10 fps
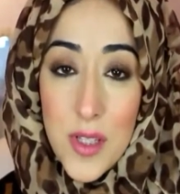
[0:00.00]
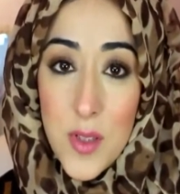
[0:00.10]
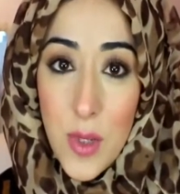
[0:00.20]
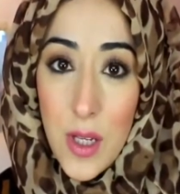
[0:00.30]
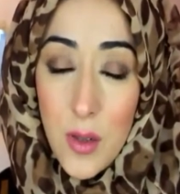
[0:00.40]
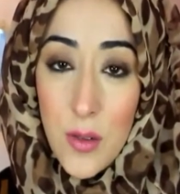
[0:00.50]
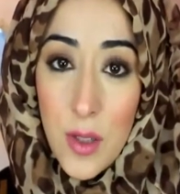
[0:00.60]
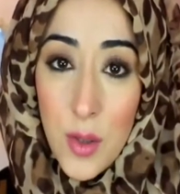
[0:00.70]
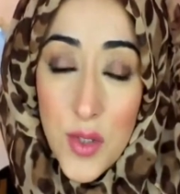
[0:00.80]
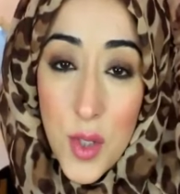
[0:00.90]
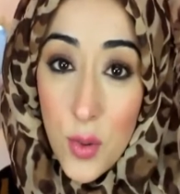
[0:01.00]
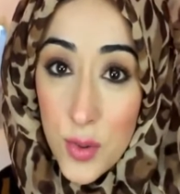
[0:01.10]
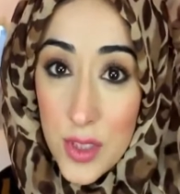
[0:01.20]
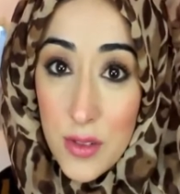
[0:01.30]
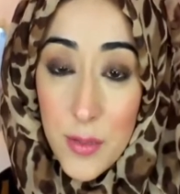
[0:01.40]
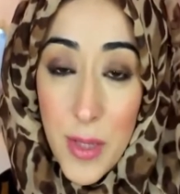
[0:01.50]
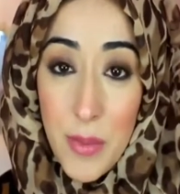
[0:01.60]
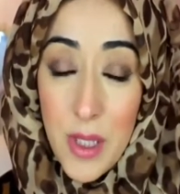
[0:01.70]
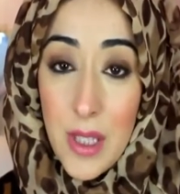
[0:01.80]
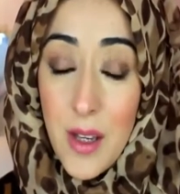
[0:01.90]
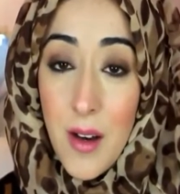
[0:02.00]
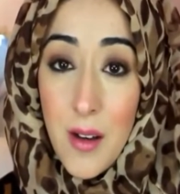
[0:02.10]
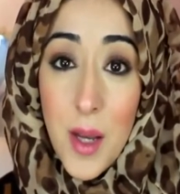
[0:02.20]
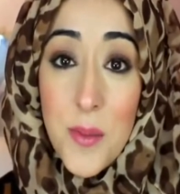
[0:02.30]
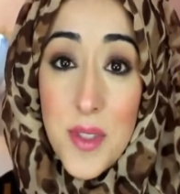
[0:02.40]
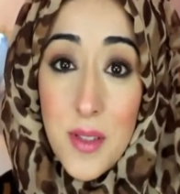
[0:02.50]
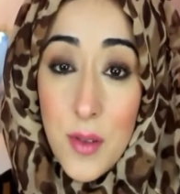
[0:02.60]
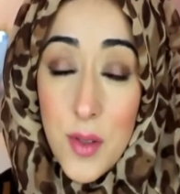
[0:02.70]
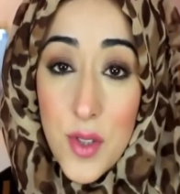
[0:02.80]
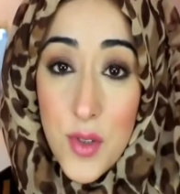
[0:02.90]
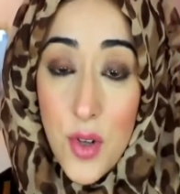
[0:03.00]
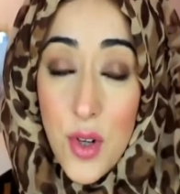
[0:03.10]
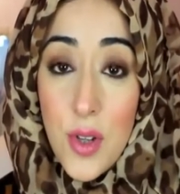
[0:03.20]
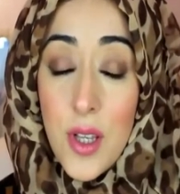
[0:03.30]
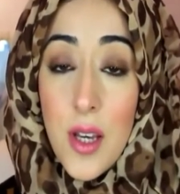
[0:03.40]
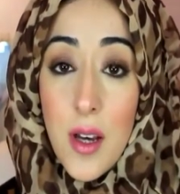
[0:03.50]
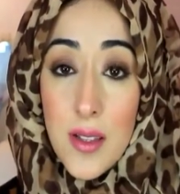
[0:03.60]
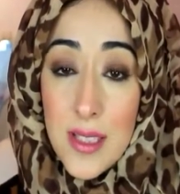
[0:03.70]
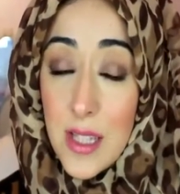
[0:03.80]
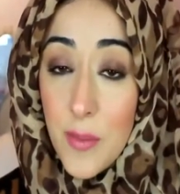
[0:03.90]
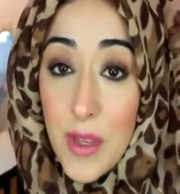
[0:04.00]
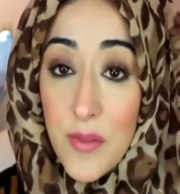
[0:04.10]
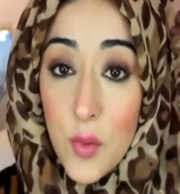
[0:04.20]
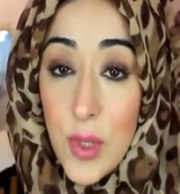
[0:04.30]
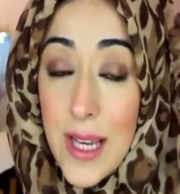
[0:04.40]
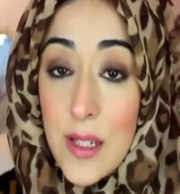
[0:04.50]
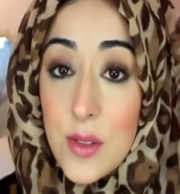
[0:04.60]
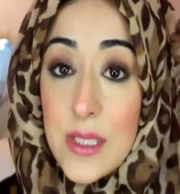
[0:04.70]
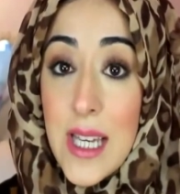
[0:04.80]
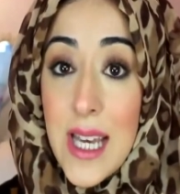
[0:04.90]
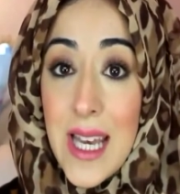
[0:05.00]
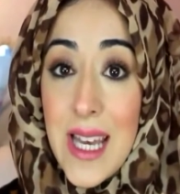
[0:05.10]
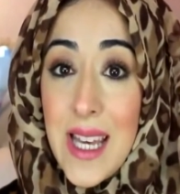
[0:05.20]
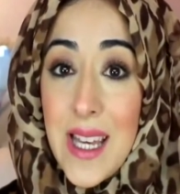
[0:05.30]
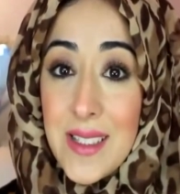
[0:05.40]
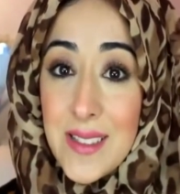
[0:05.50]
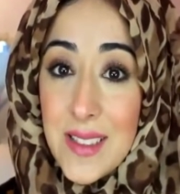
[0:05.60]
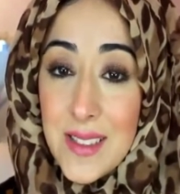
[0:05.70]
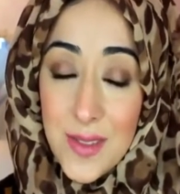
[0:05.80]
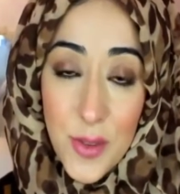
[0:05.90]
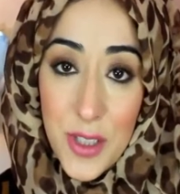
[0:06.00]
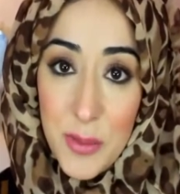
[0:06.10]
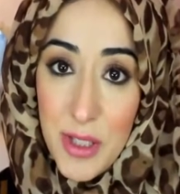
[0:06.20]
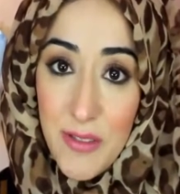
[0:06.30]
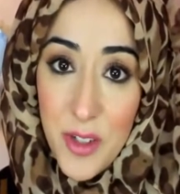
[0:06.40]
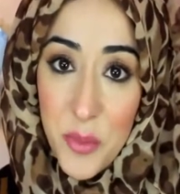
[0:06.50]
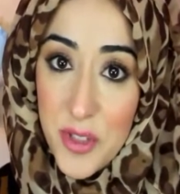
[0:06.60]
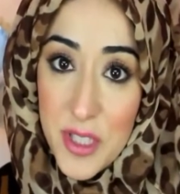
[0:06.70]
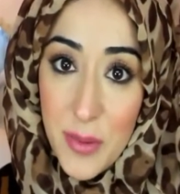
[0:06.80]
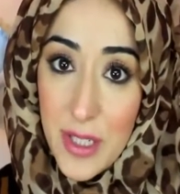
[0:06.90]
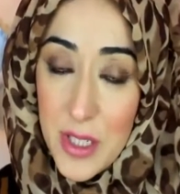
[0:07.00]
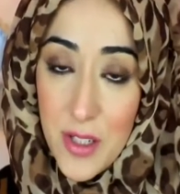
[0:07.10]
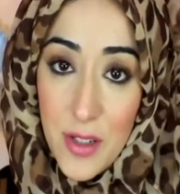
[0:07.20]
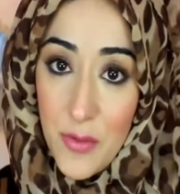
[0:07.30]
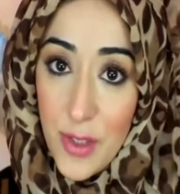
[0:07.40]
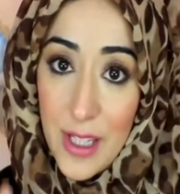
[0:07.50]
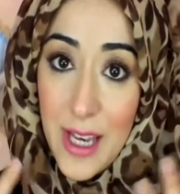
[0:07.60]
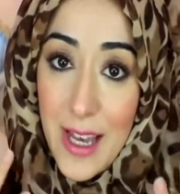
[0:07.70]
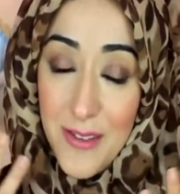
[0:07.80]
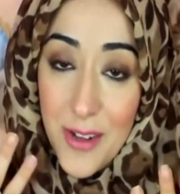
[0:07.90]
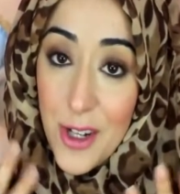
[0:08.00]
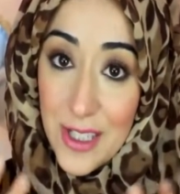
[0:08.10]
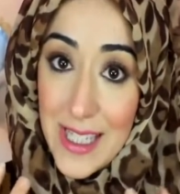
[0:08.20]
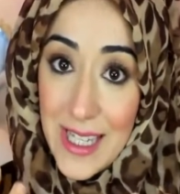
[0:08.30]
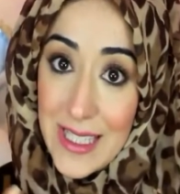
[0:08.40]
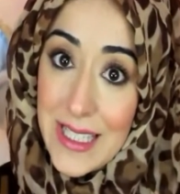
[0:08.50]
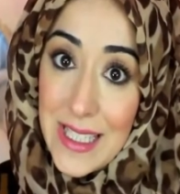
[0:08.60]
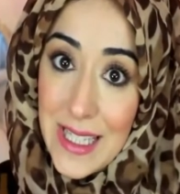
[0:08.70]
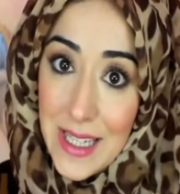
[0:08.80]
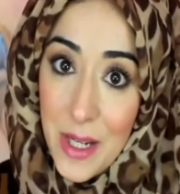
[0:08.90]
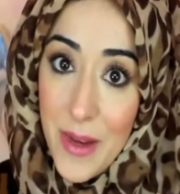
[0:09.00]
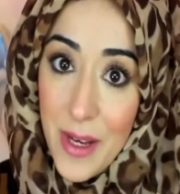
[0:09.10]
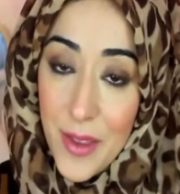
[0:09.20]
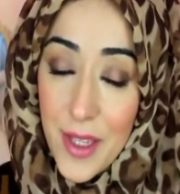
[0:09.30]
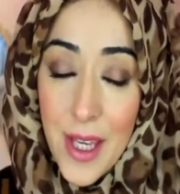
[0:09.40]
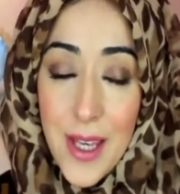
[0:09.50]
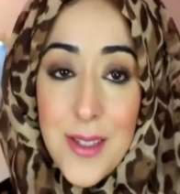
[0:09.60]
Once we're a lot older and maybe our gums are not as strong, our teeth may fall out, and it's not going to be a very pretty picture if we have hardly any teeth in our mouth.